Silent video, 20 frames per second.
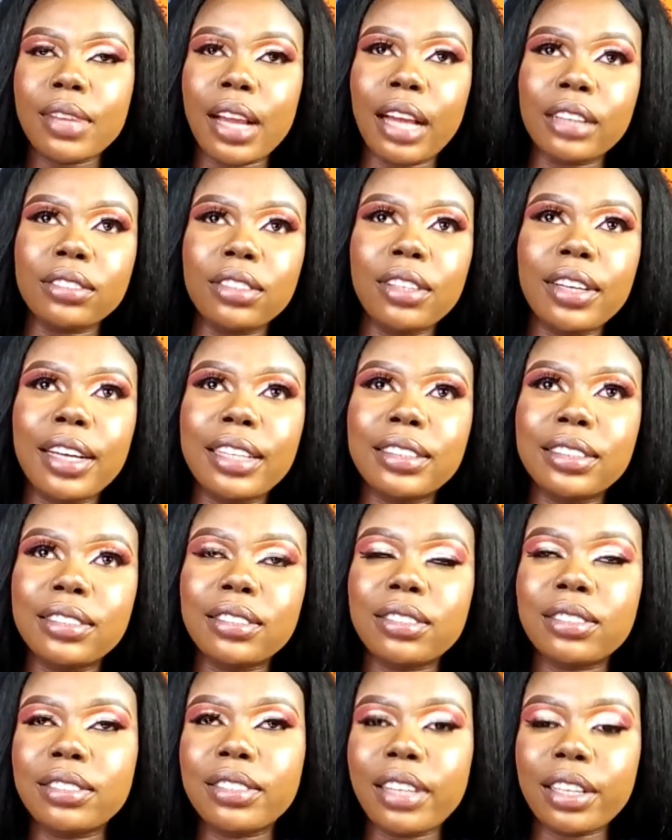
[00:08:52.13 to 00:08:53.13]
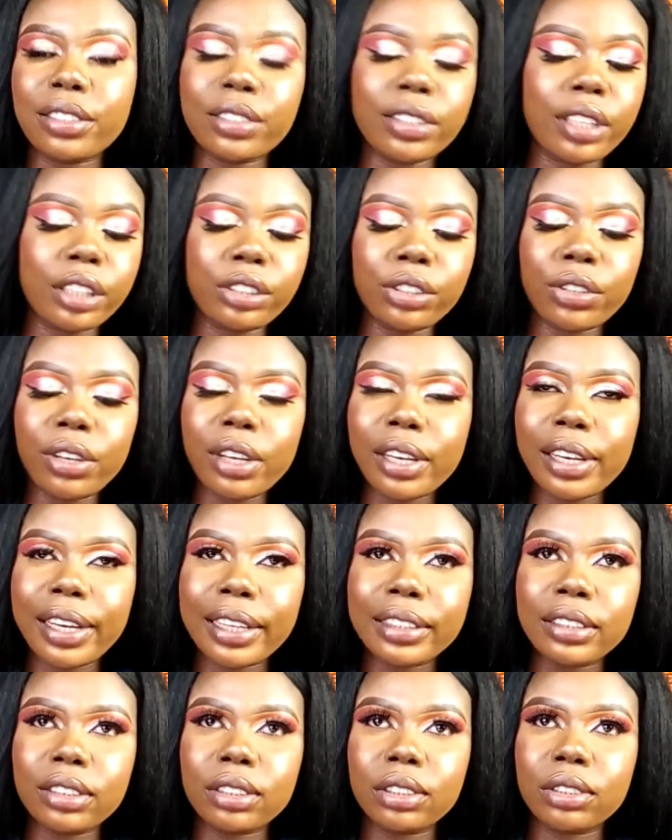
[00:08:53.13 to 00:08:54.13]
as long as there's natural
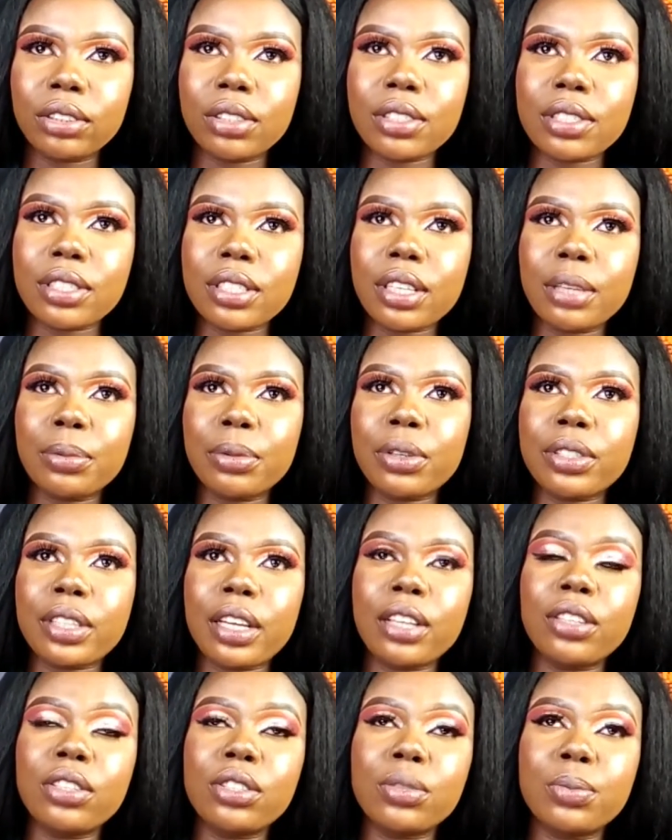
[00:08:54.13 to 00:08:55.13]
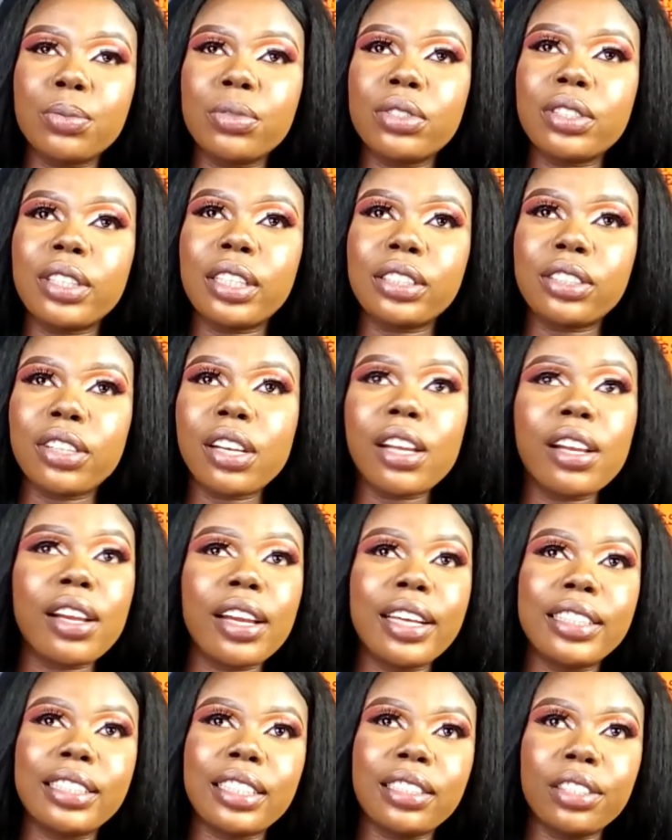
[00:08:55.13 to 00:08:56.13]
light, understand? Because I use most natural
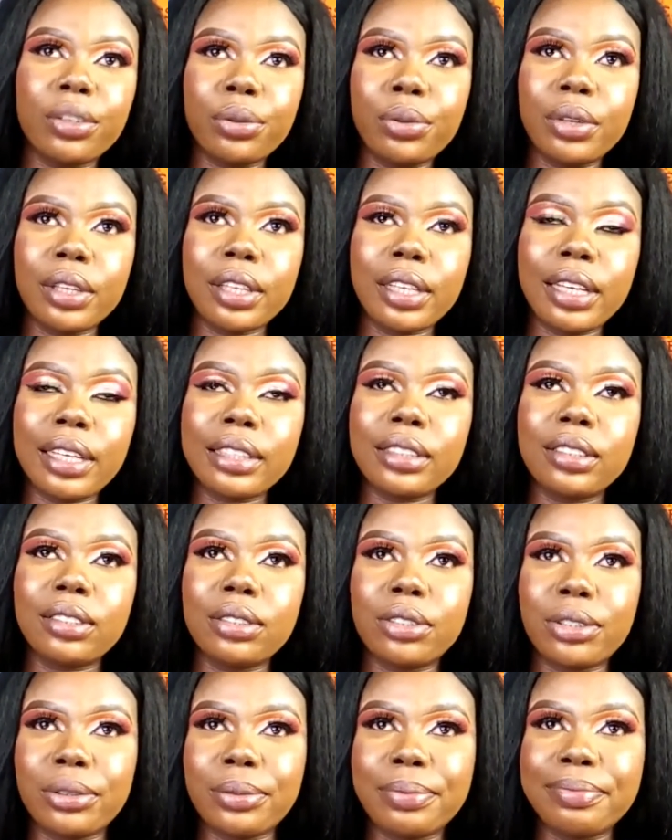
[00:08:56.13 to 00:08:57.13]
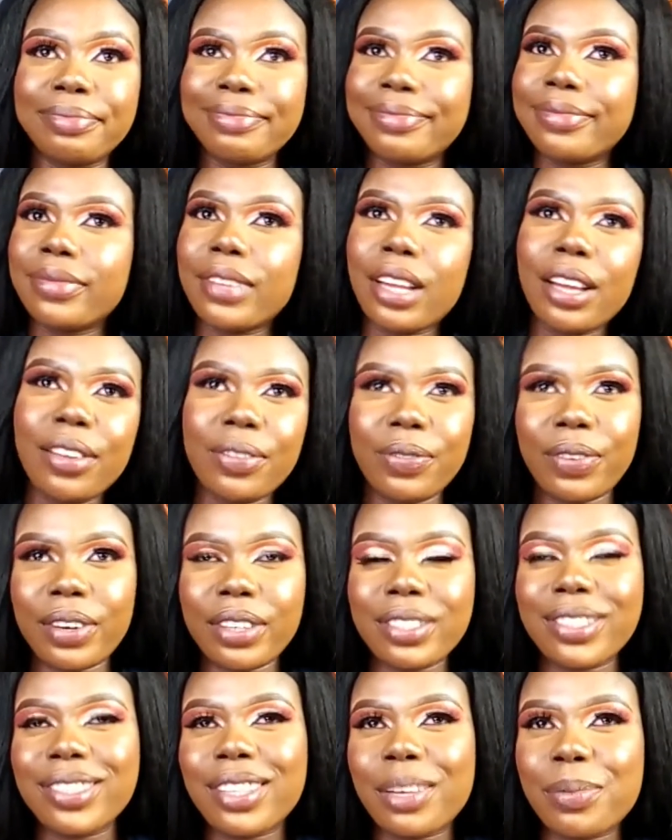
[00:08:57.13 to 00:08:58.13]
light and a ring light. So
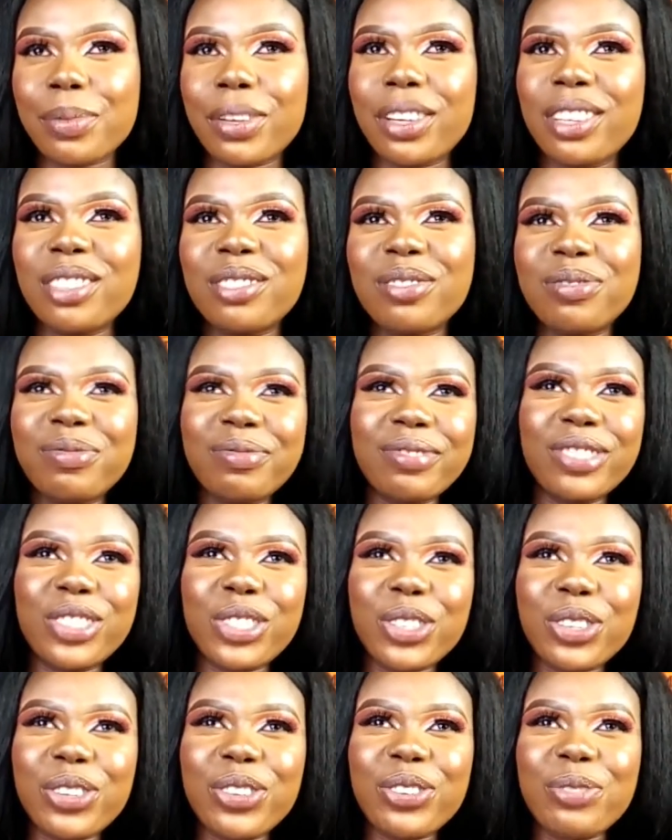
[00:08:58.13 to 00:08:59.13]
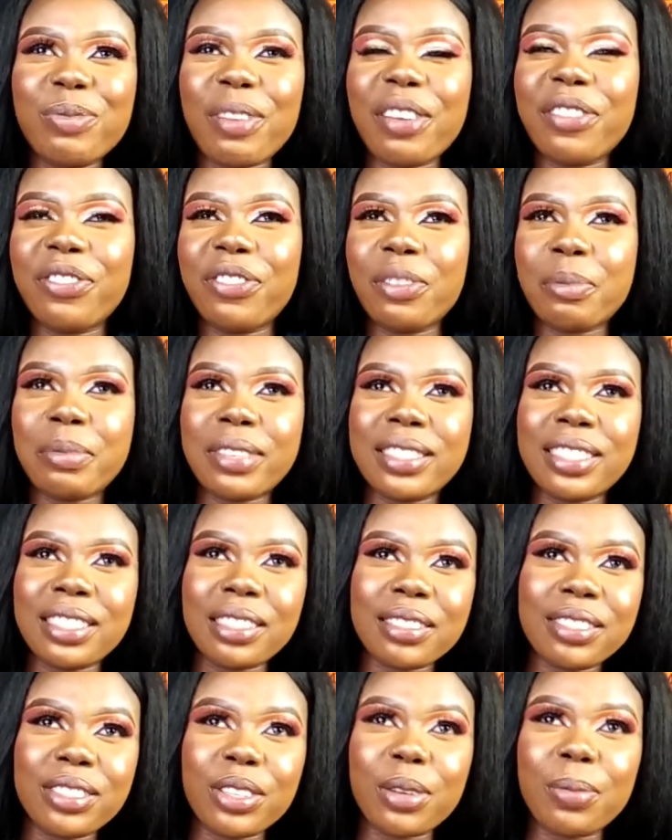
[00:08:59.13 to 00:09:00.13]
very soon I'm gonna show you my finished
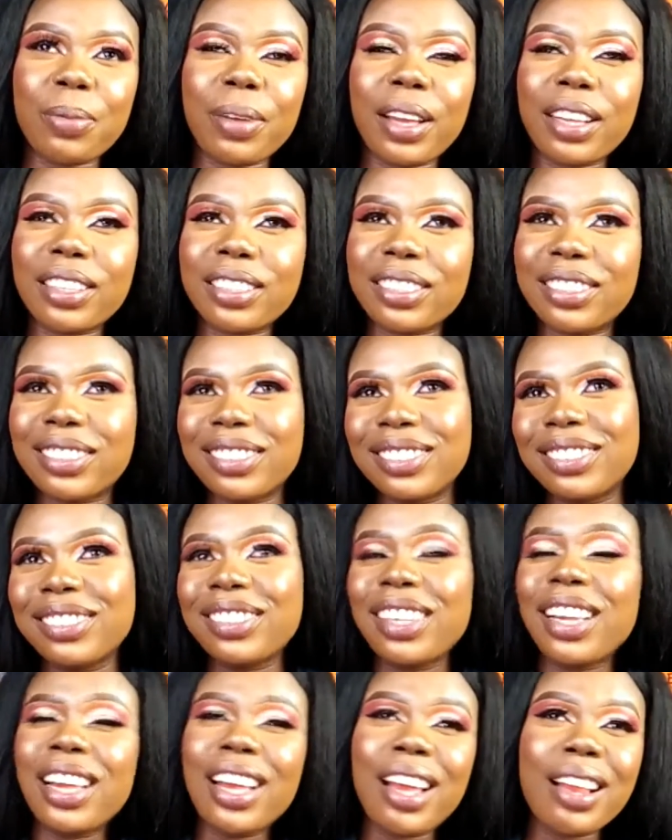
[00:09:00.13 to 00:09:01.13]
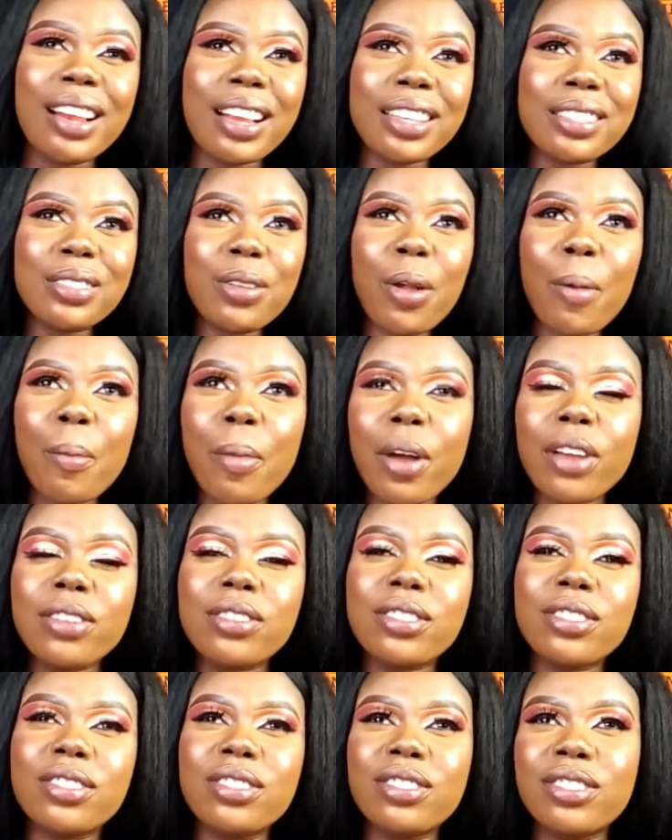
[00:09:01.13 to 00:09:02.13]
setup, and there's not
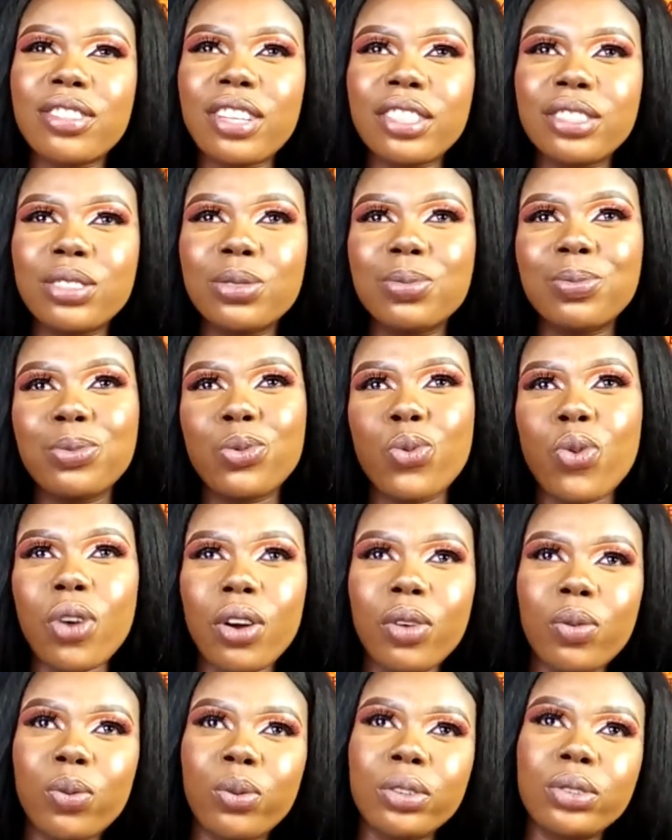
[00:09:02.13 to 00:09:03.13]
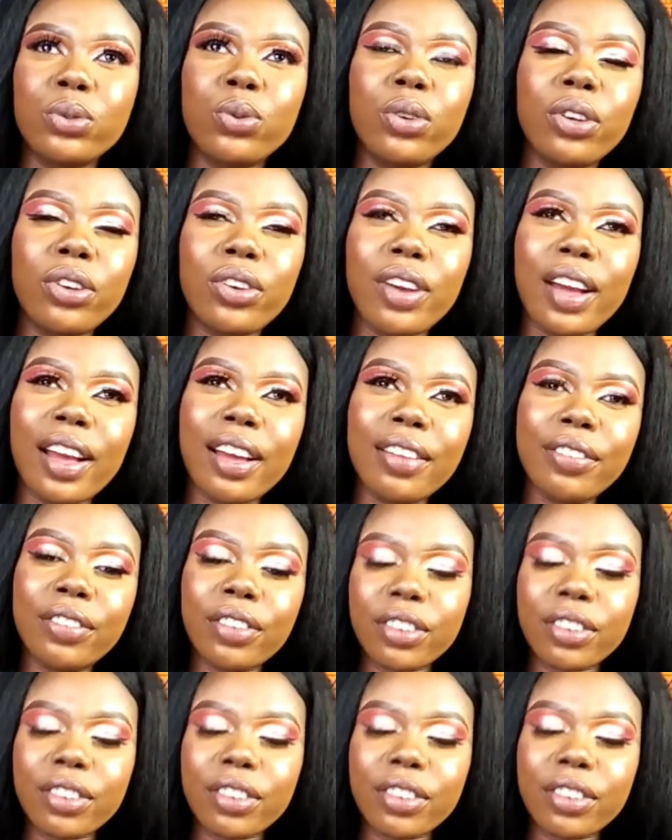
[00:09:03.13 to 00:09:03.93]
much, just work with what you have,